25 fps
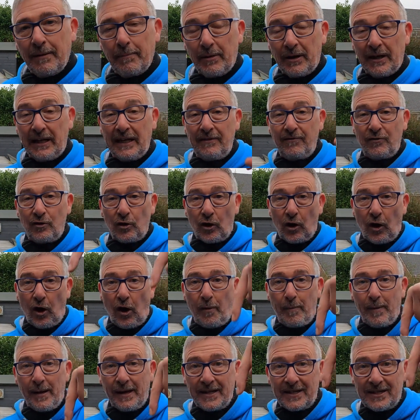But leave your
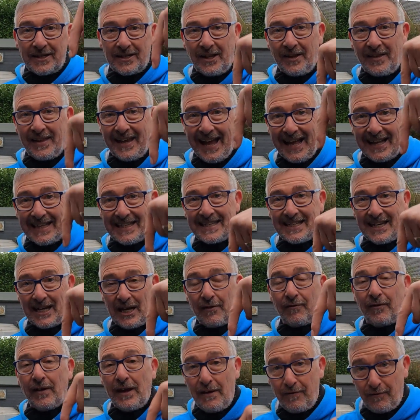comment and the answer
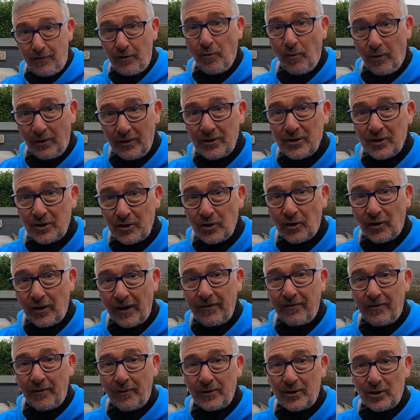if you want
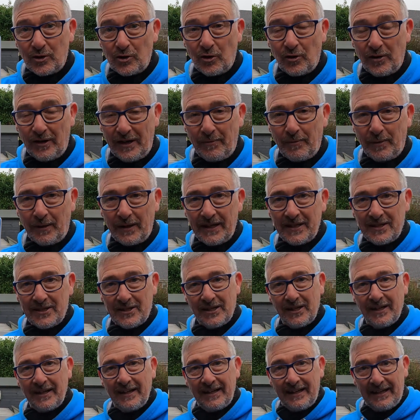to join in with
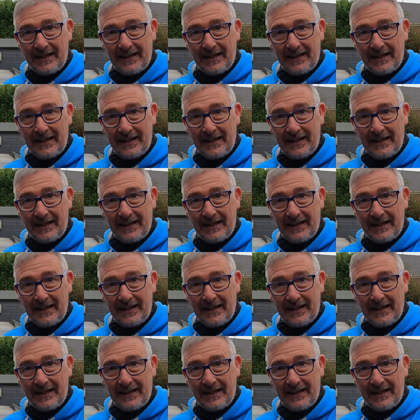this.